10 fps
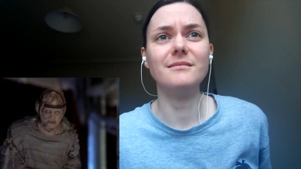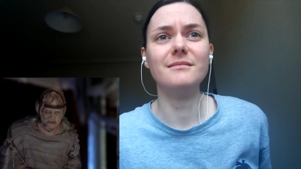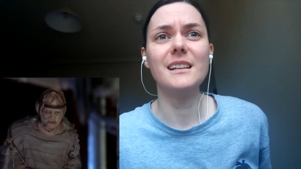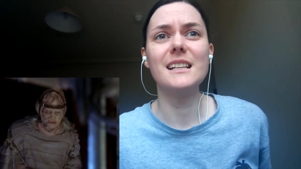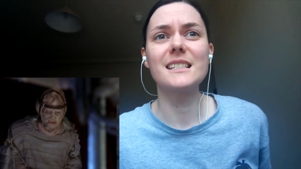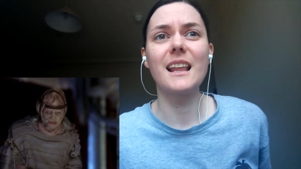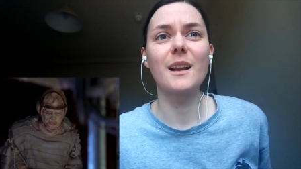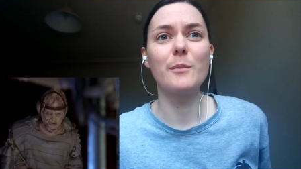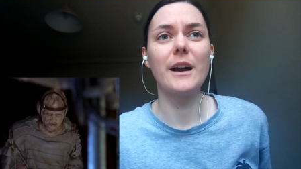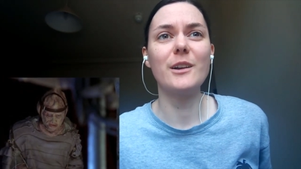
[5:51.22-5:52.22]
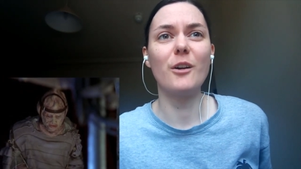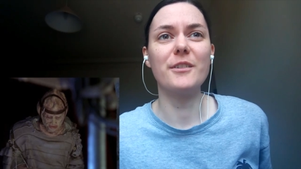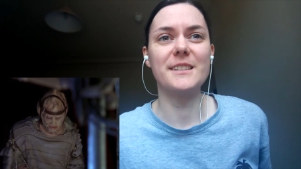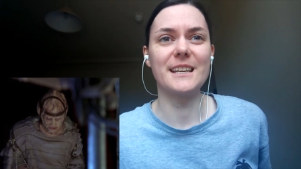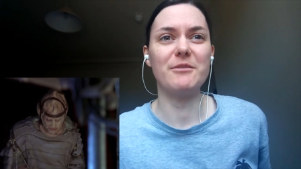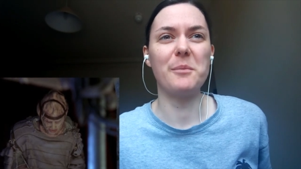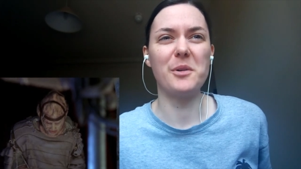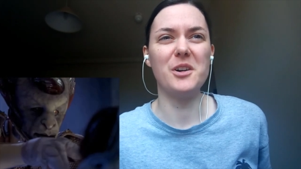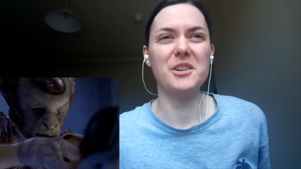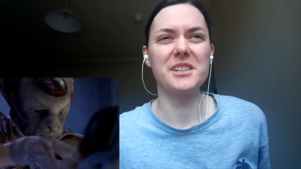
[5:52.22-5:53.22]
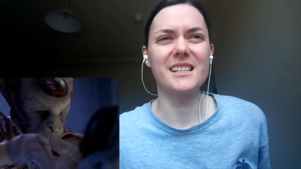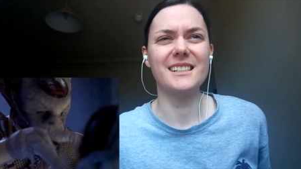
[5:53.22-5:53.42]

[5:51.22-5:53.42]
It's like Minority Report.